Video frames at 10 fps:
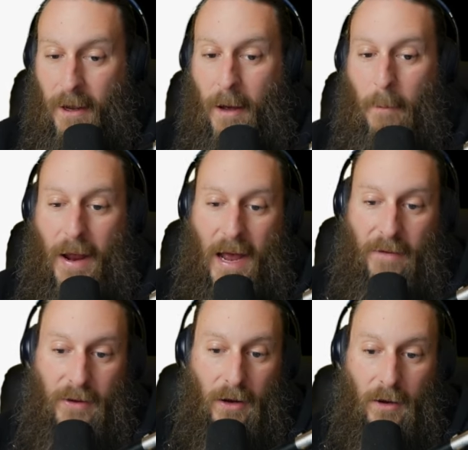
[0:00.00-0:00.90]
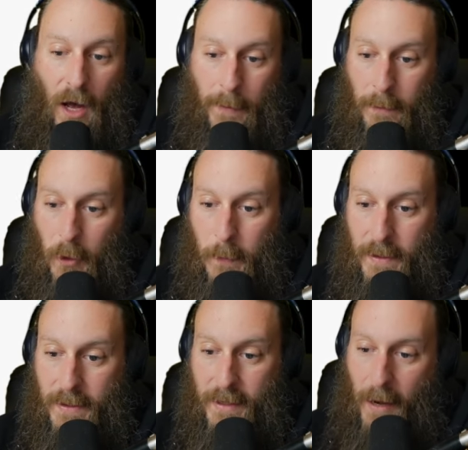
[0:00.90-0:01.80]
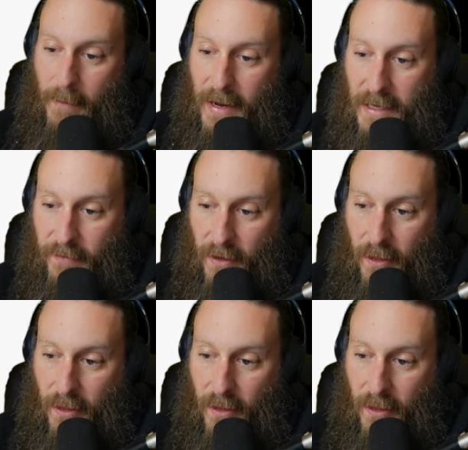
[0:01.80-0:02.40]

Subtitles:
by having a common purpose and by giving their